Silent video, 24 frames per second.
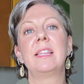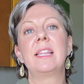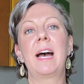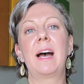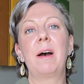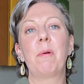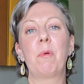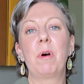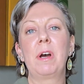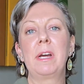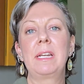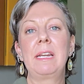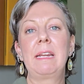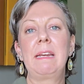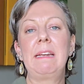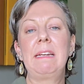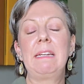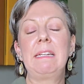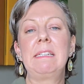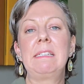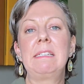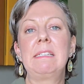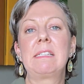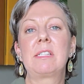That one
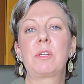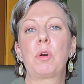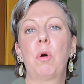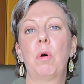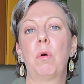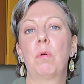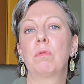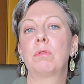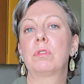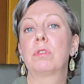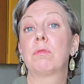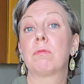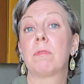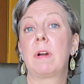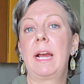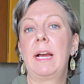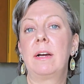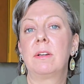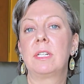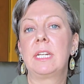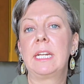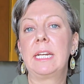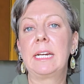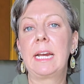is called
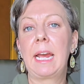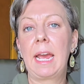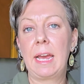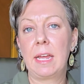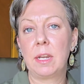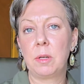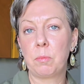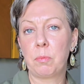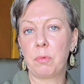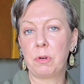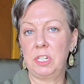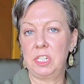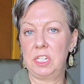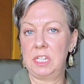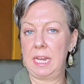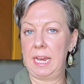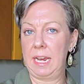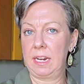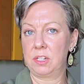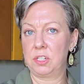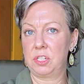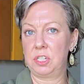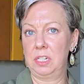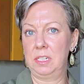Grounding and
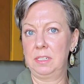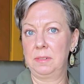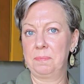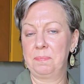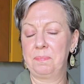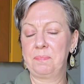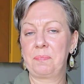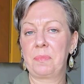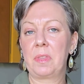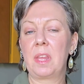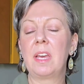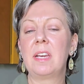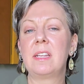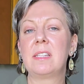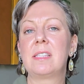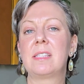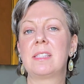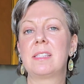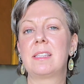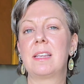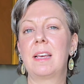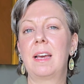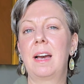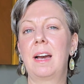Protection.
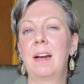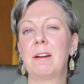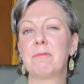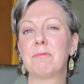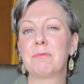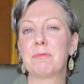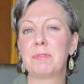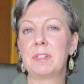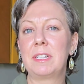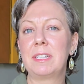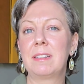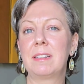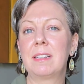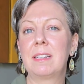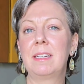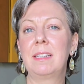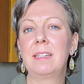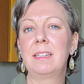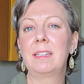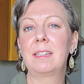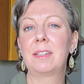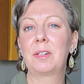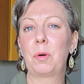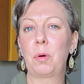It's a
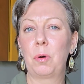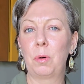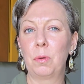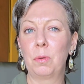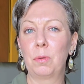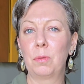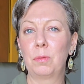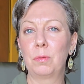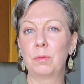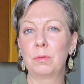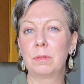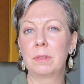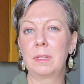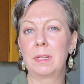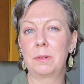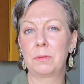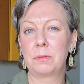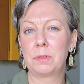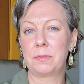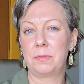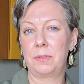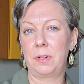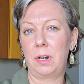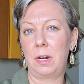really cool
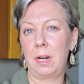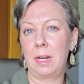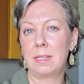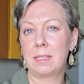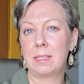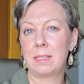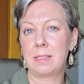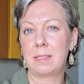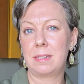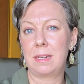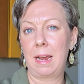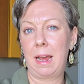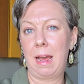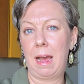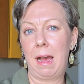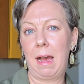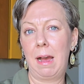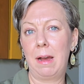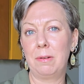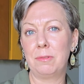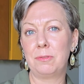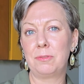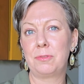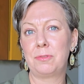little device to
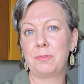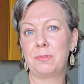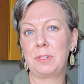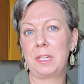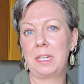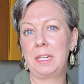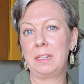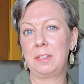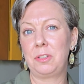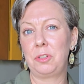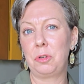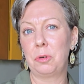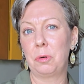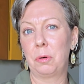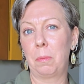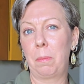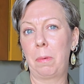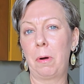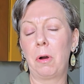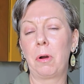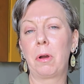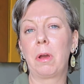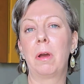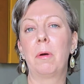have in your
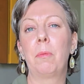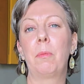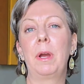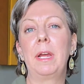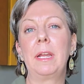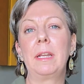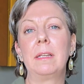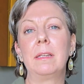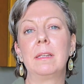pocket